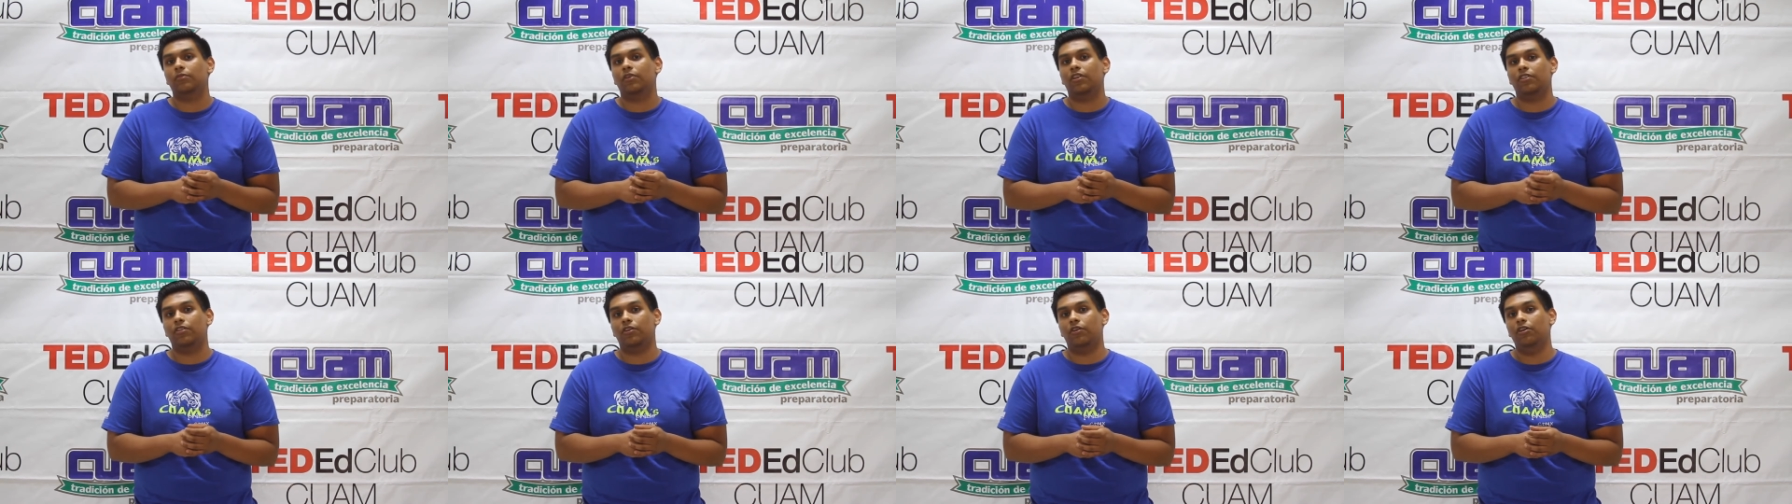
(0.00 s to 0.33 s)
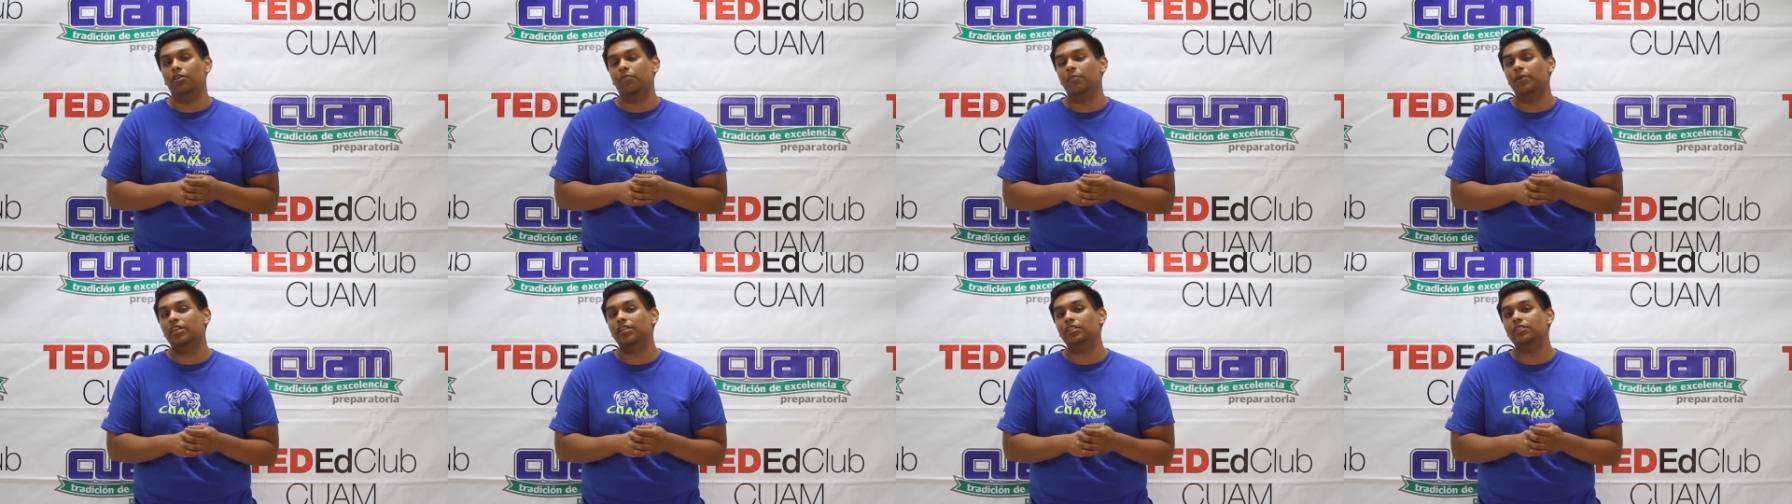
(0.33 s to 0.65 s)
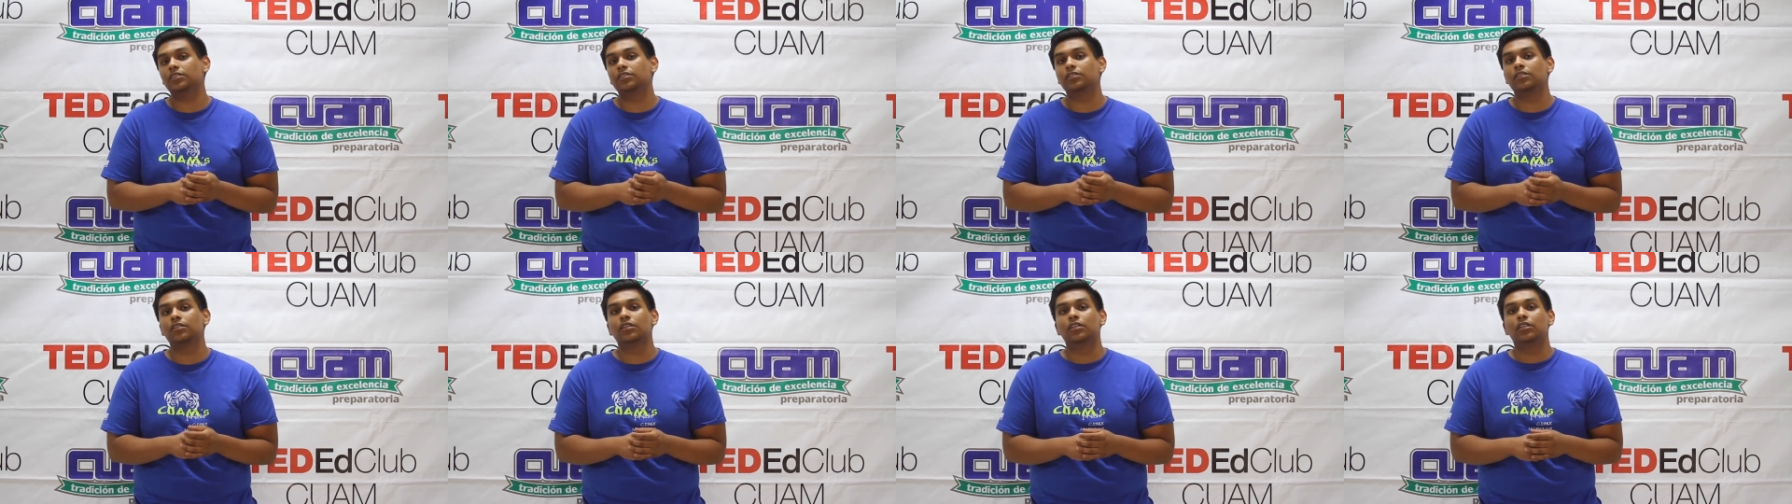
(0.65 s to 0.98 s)
30
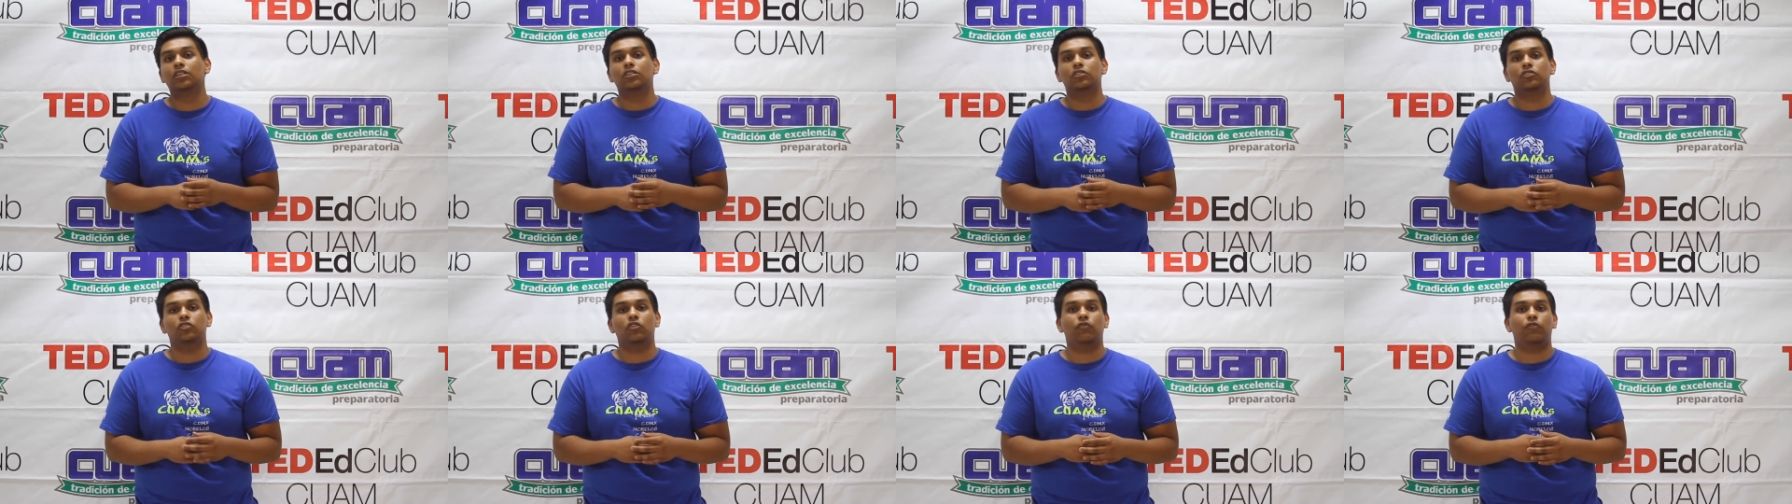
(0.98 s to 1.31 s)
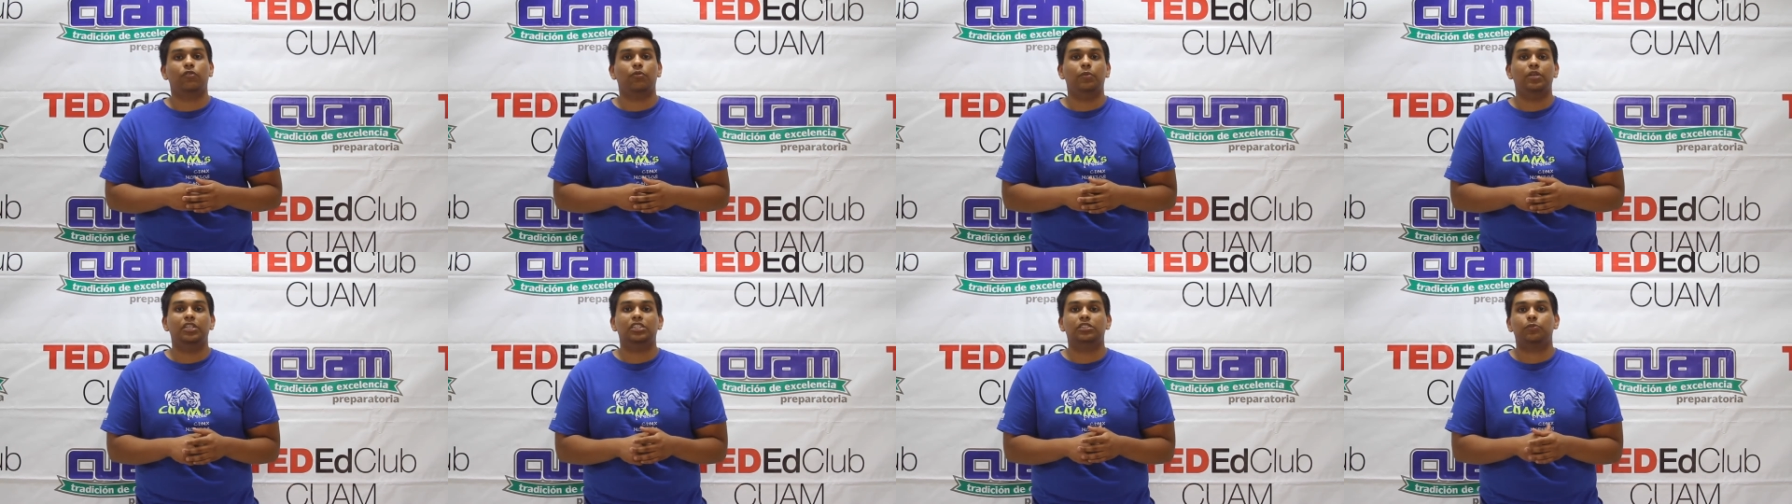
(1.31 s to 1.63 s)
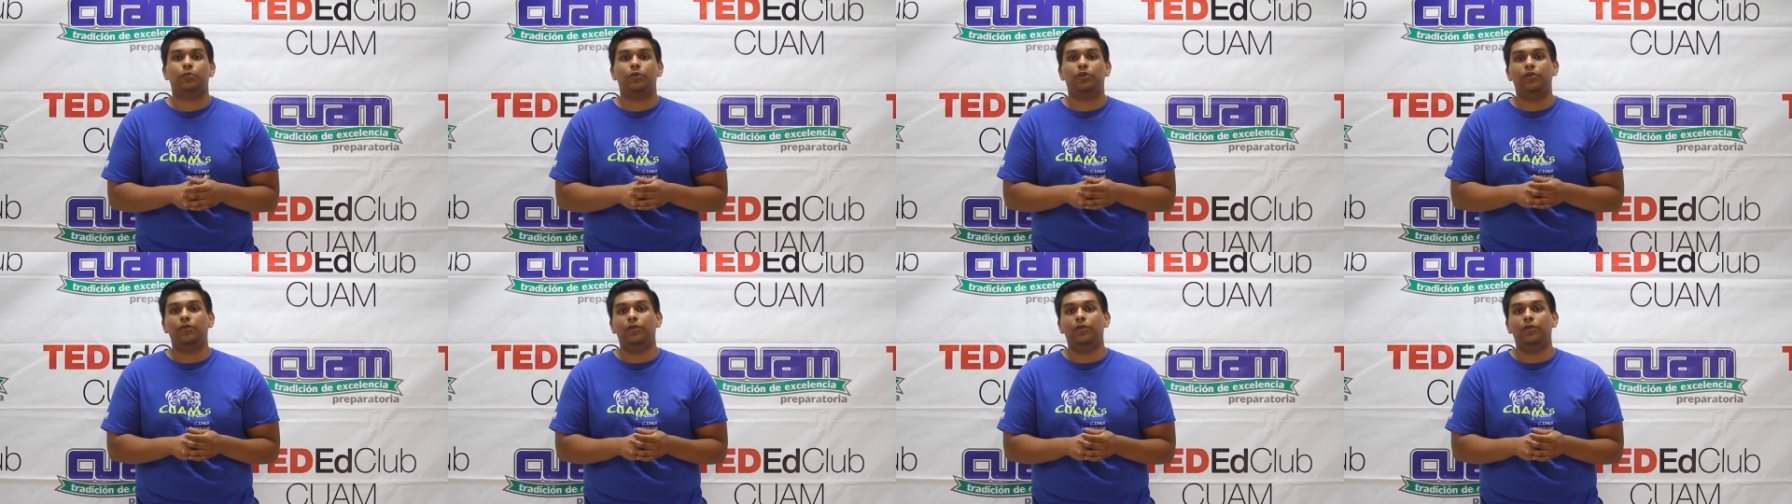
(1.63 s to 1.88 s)
minutes, so for me it's pretty